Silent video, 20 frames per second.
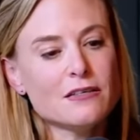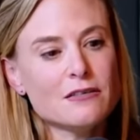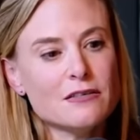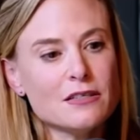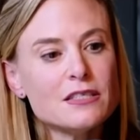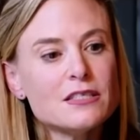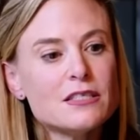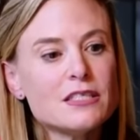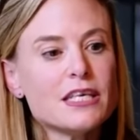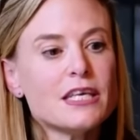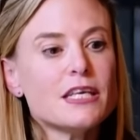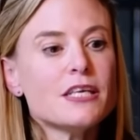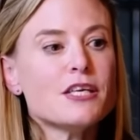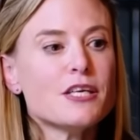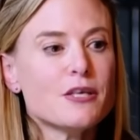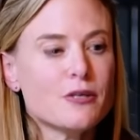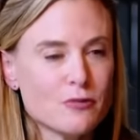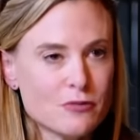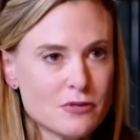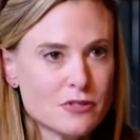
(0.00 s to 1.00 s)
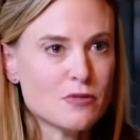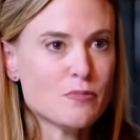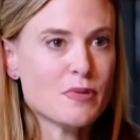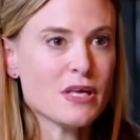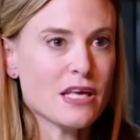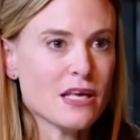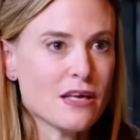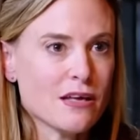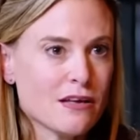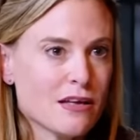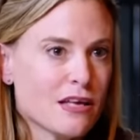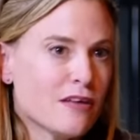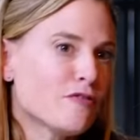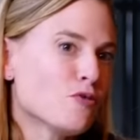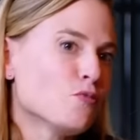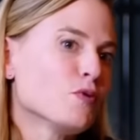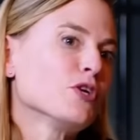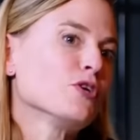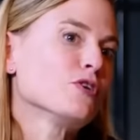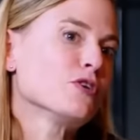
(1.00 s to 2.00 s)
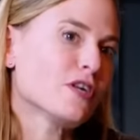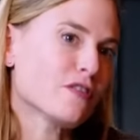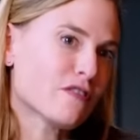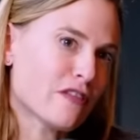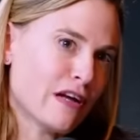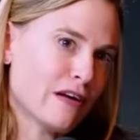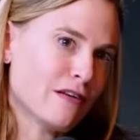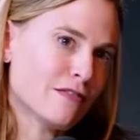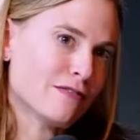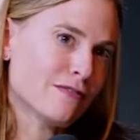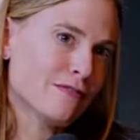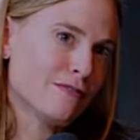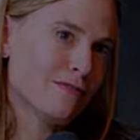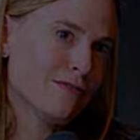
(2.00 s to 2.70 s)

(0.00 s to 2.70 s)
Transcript: continue to be even when you're not there.